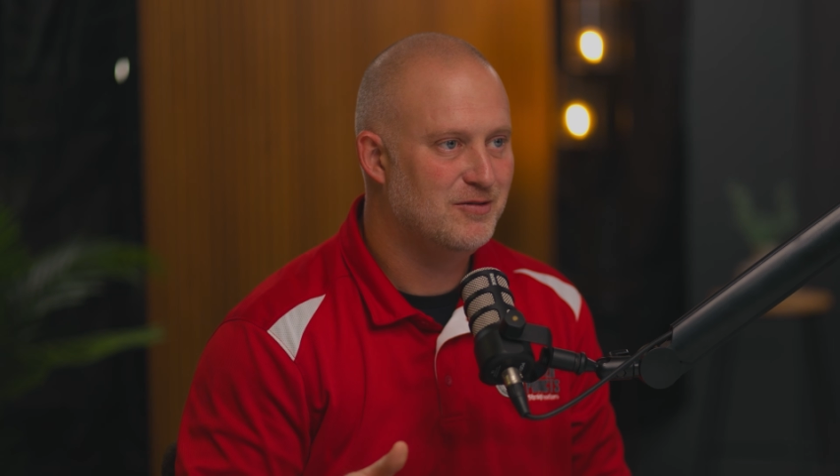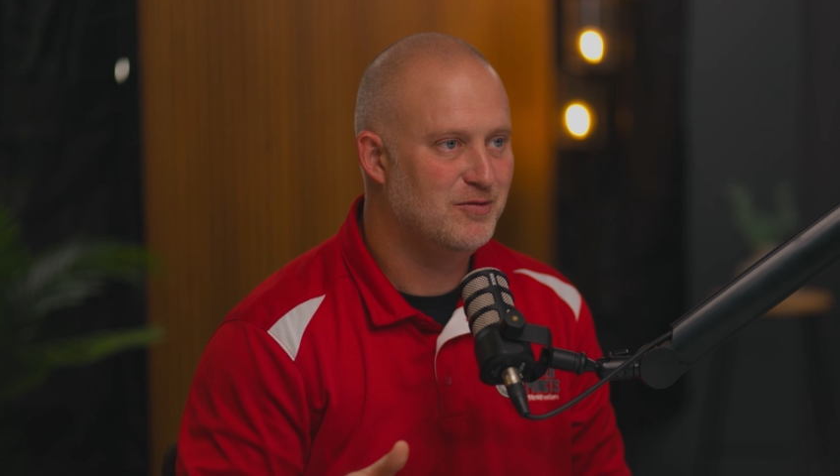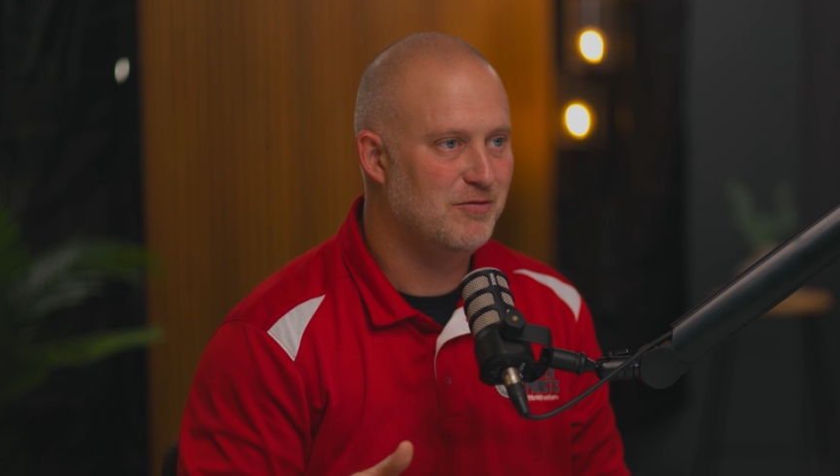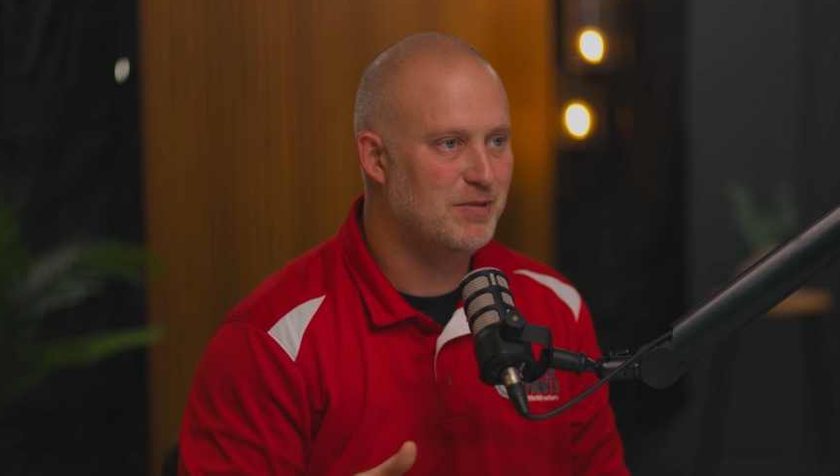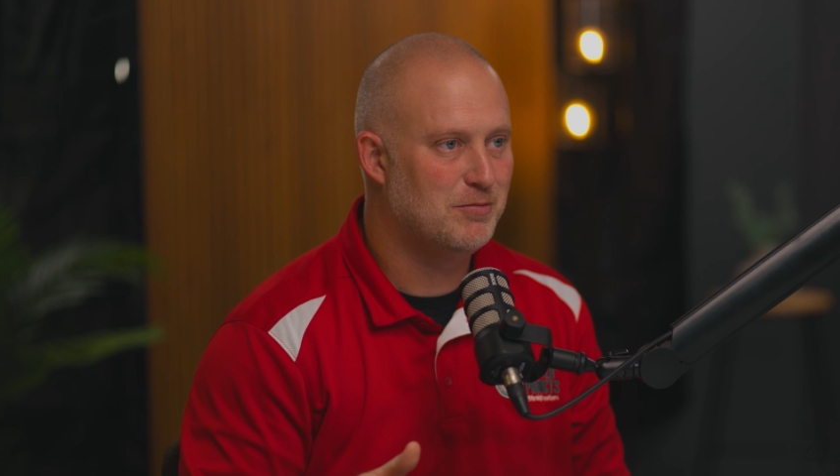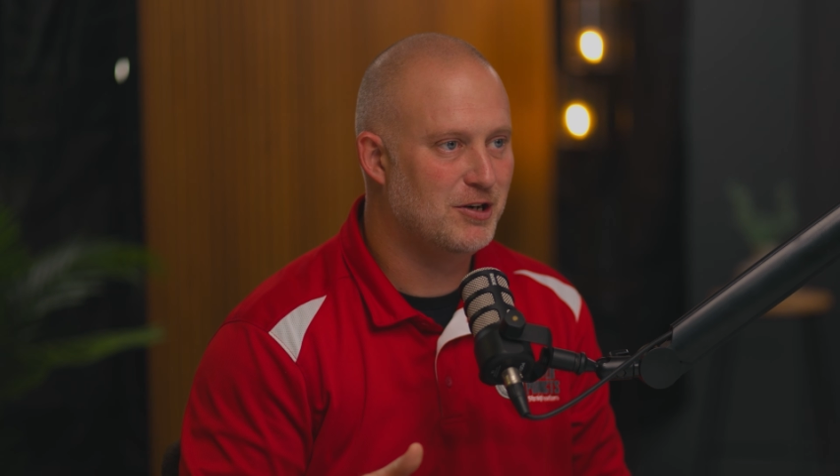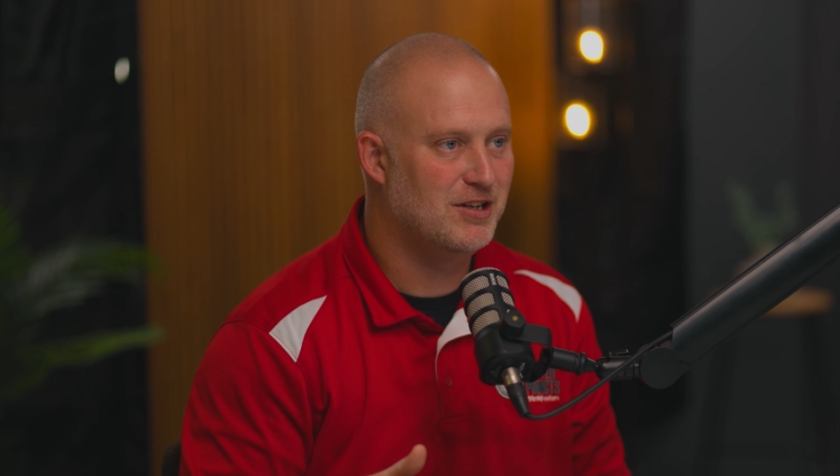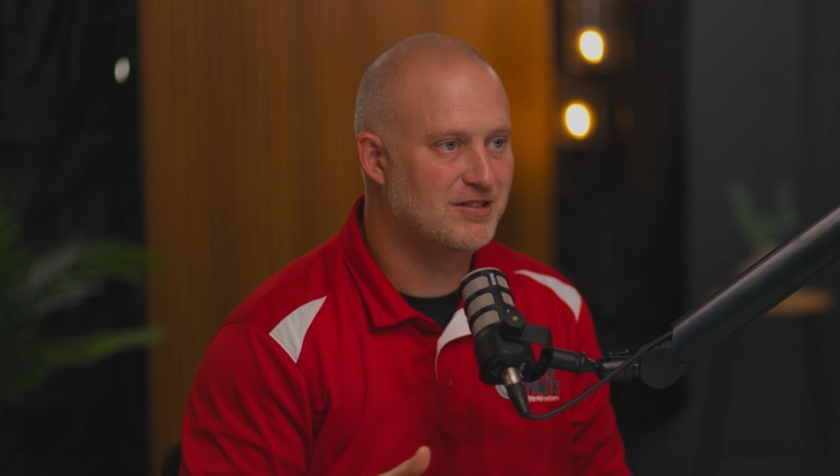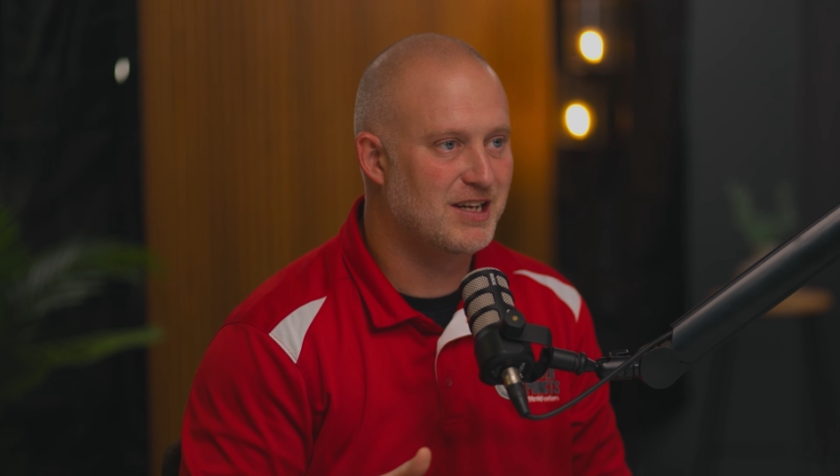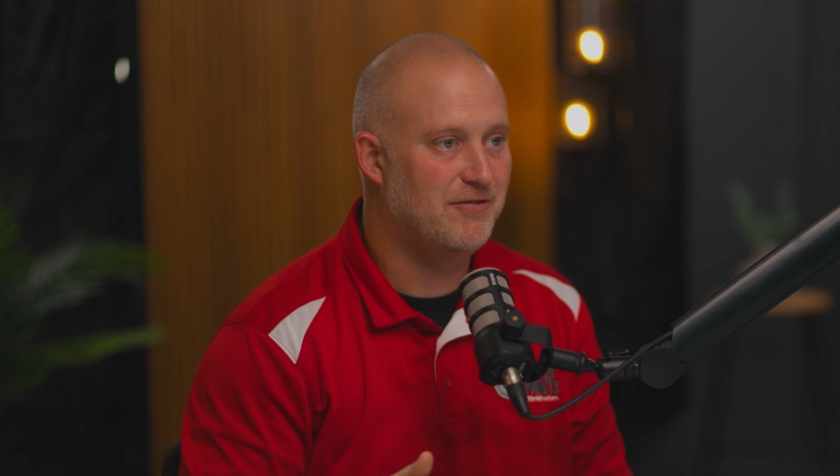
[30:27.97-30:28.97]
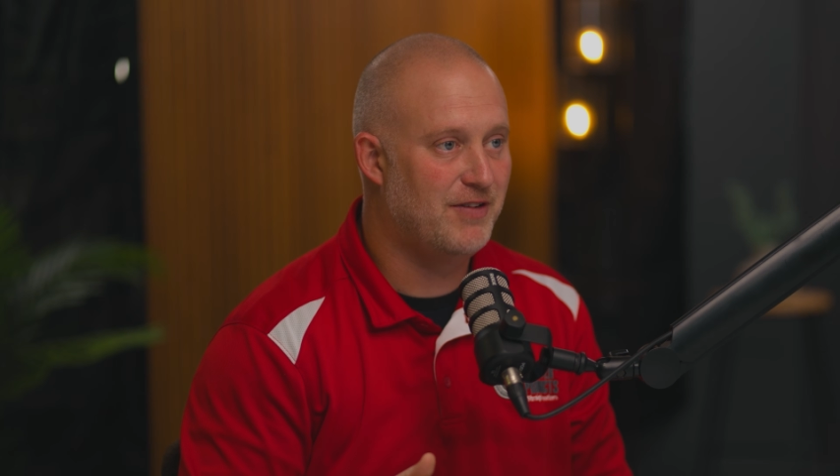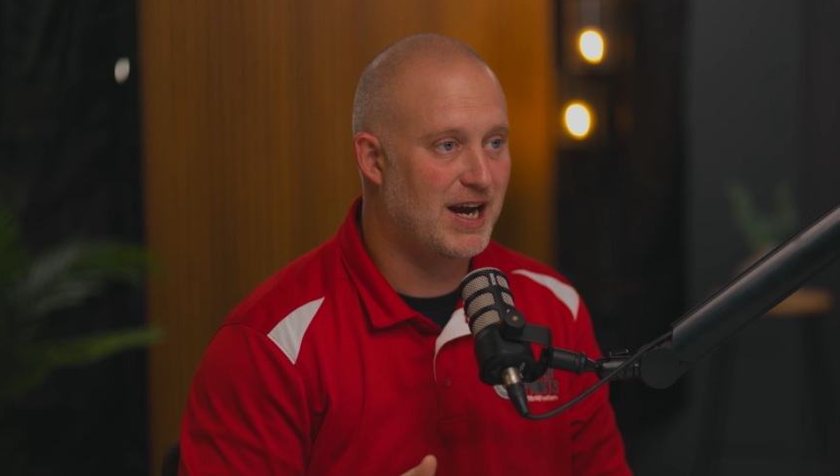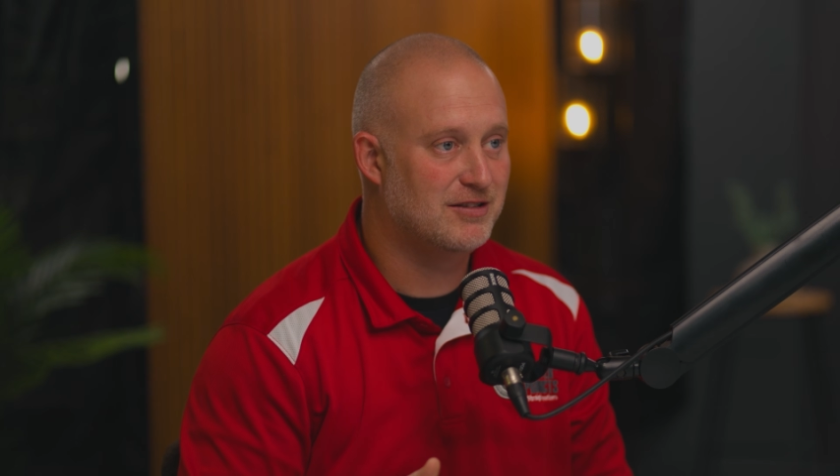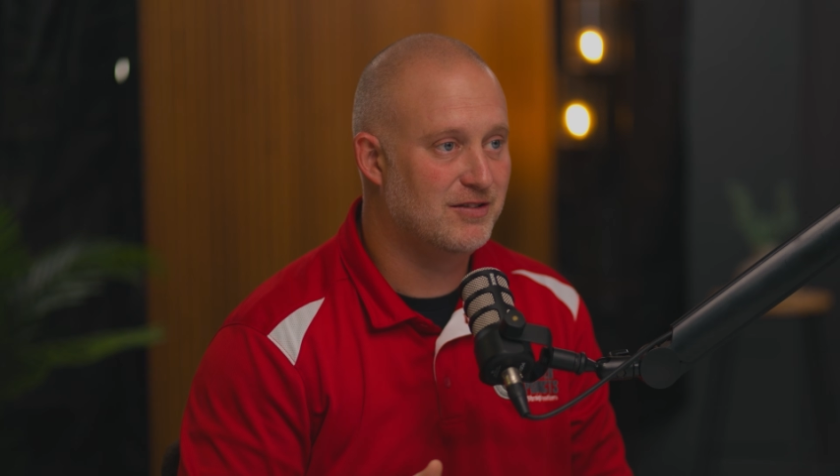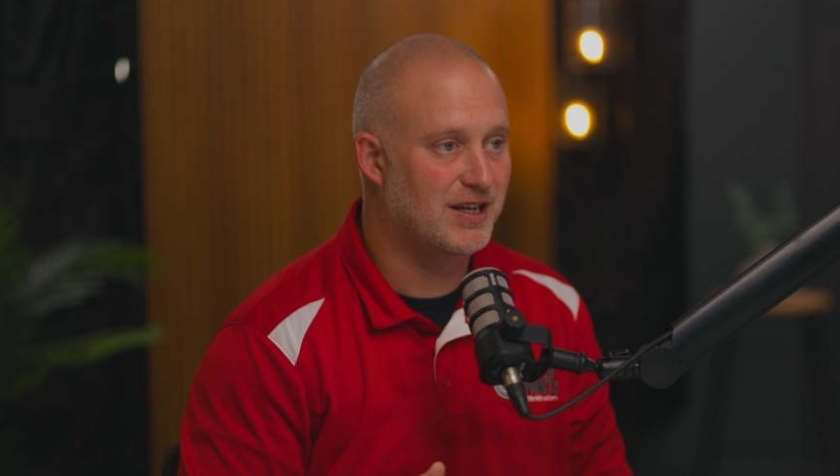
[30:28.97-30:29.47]
We've been pretty
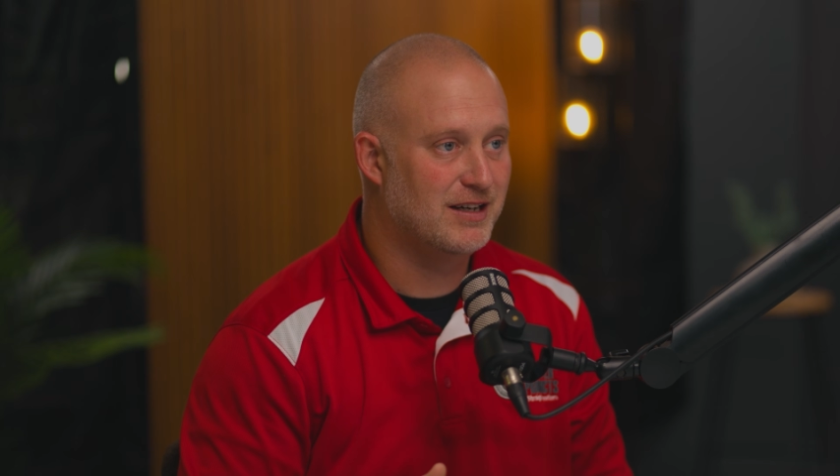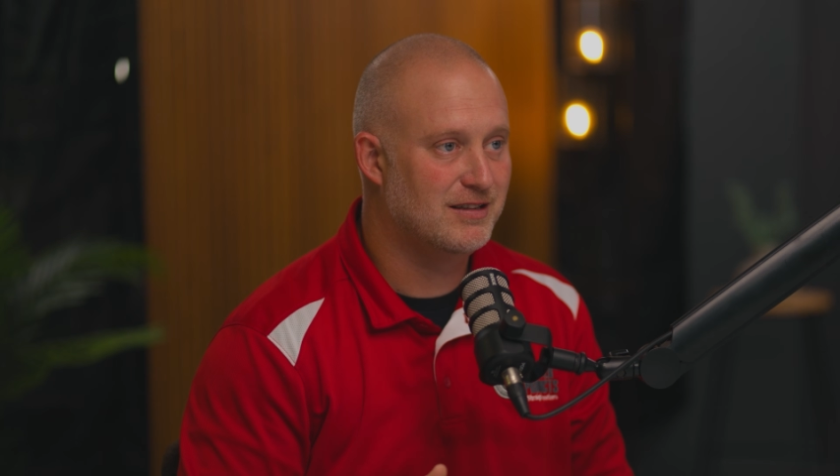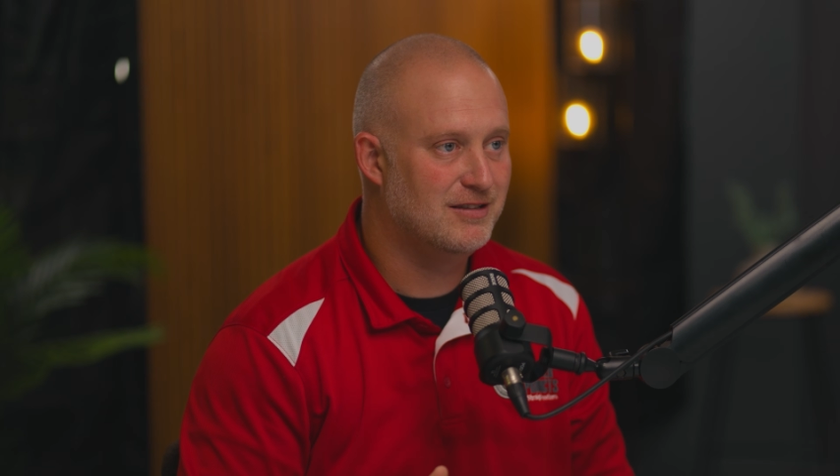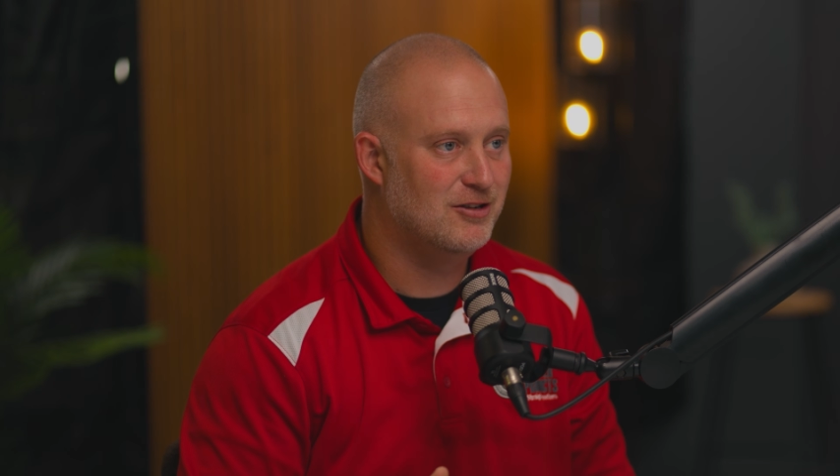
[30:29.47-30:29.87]
steadfast of like,